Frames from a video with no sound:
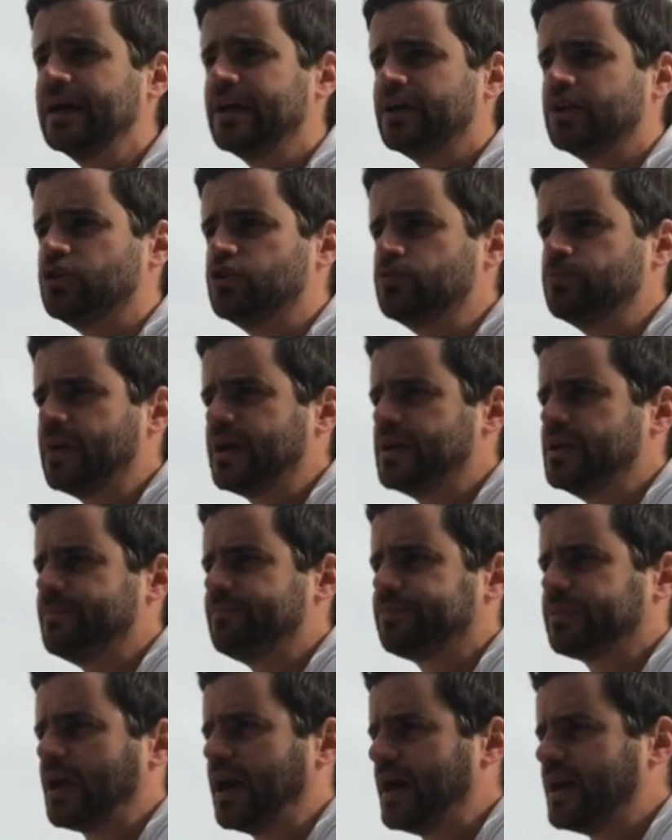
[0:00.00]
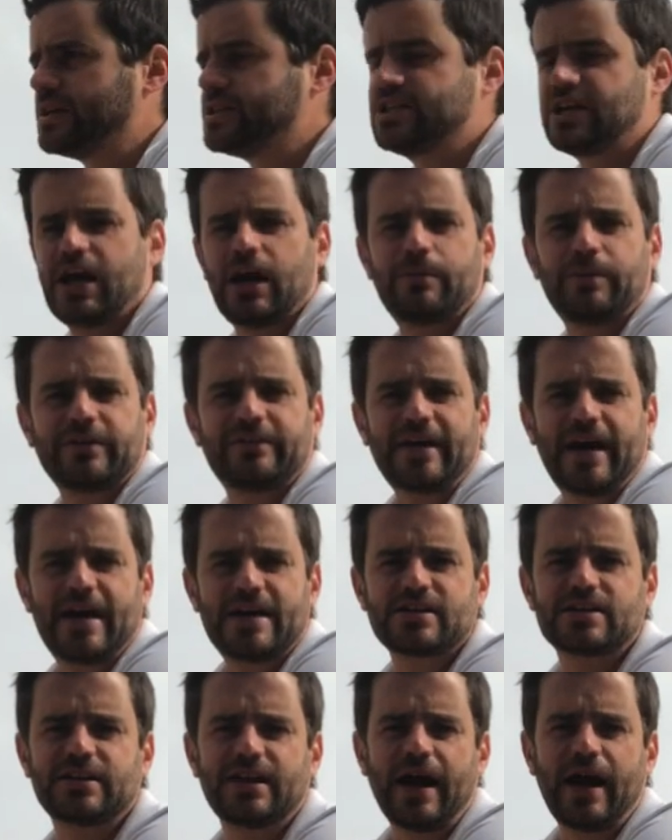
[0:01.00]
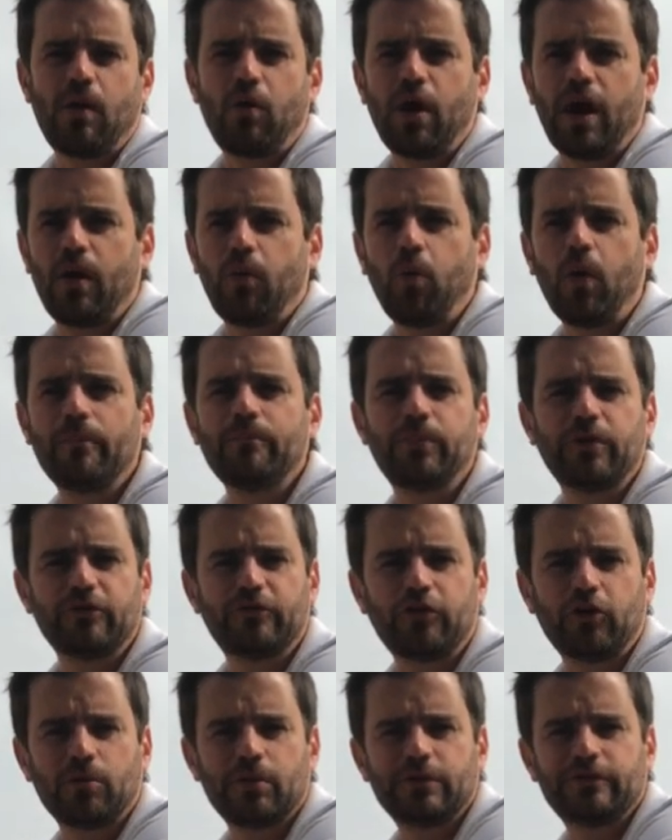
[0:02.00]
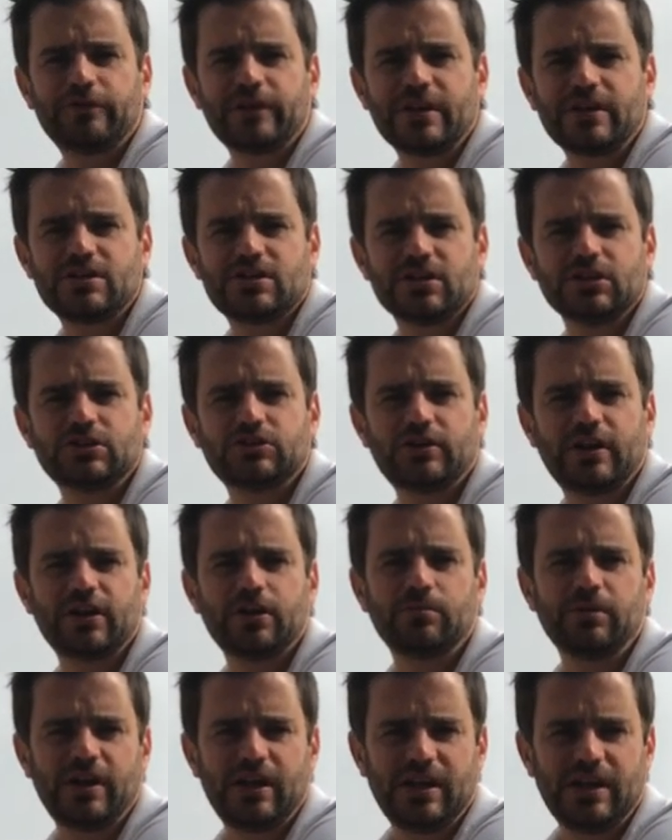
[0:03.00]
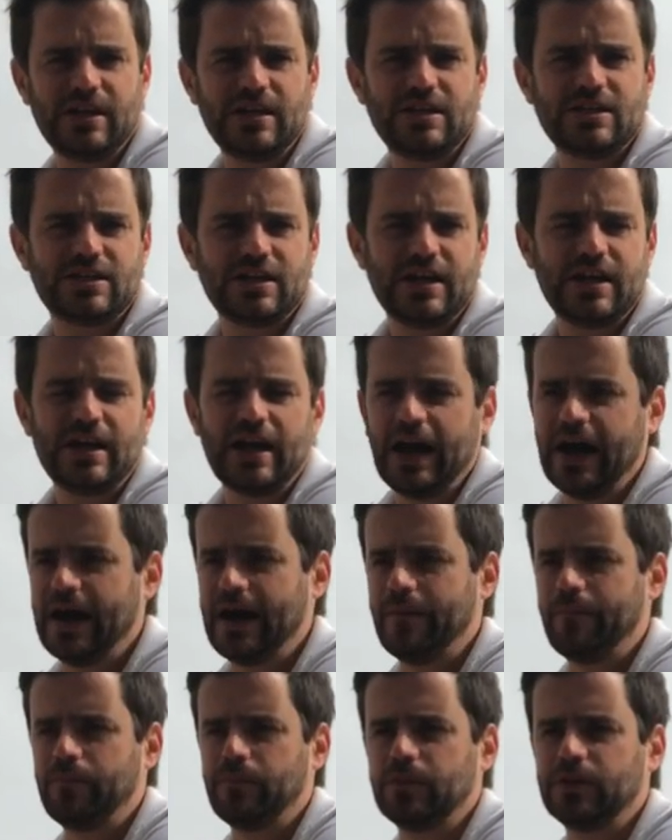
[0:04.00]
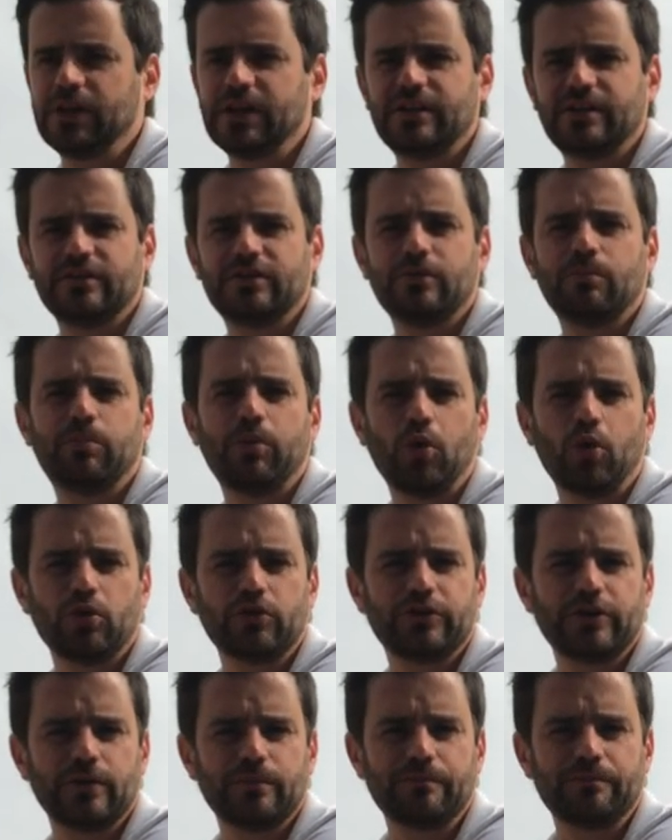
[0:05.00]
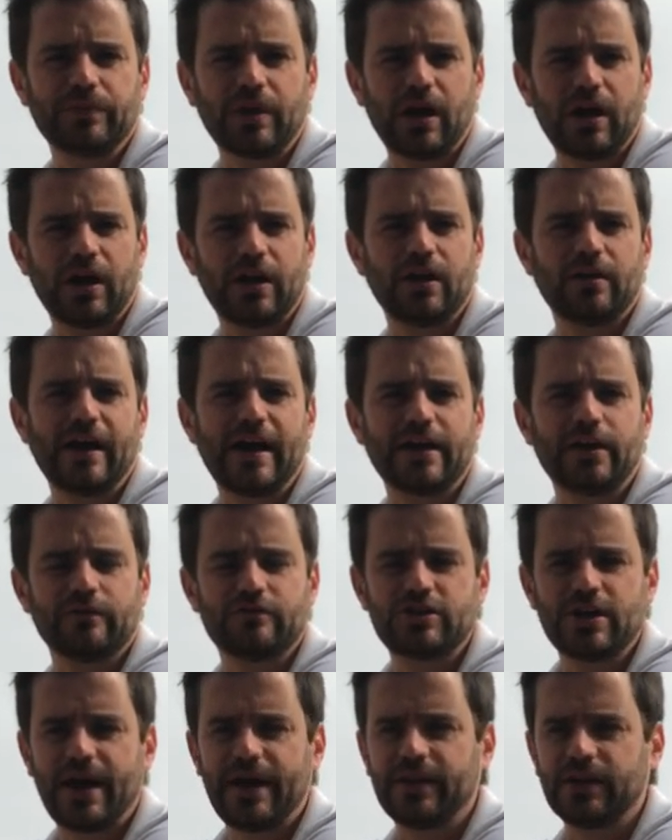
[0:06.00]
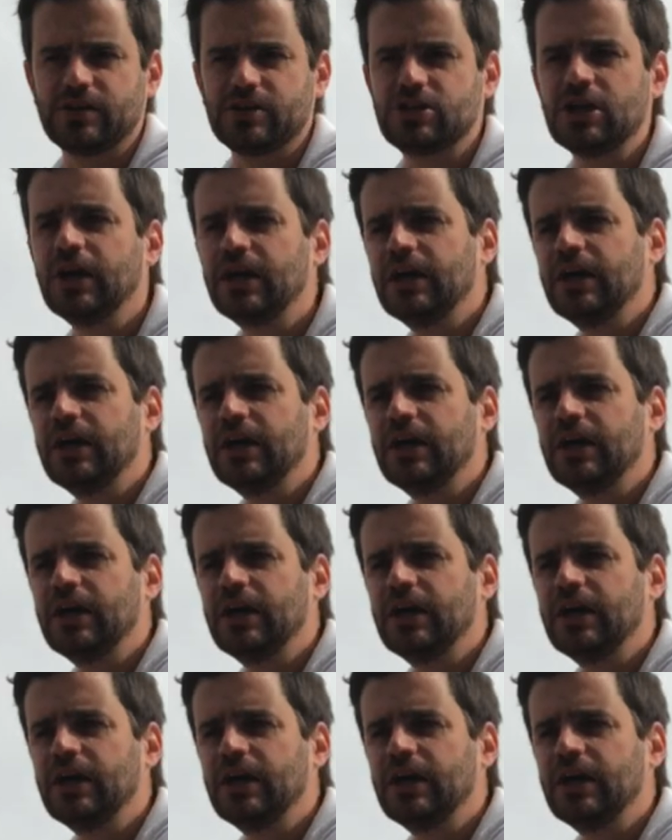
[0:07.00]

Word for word: You might uh, set up a task that uh, one performer finds incredibly easy, um, leading to boredom uh, and a lack of challenge.